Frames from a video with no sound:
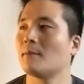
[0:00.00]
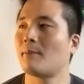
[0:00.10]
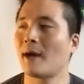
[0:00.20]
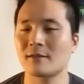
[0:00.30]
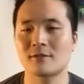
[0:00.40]

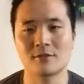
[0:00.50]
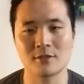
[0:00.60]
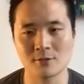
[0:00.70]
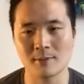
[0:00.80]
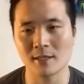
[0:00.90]
past
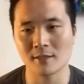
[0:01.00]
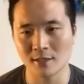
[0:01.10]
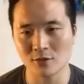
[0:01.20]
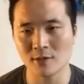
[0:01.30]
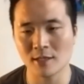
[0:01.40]
decision-making
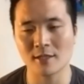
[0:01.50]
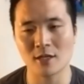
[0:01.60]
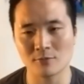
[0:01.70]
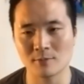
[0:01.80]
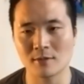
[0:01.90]
history that
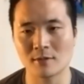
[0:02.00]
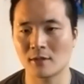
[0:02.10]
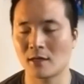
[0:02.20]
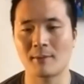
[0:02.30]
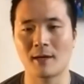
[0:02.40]
tells me
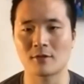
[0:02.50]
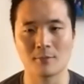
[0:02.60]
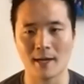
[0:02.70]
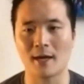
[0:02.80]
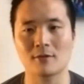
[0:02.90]
about their
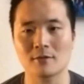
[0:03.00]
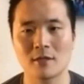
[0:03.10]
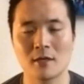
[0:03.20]
patterns?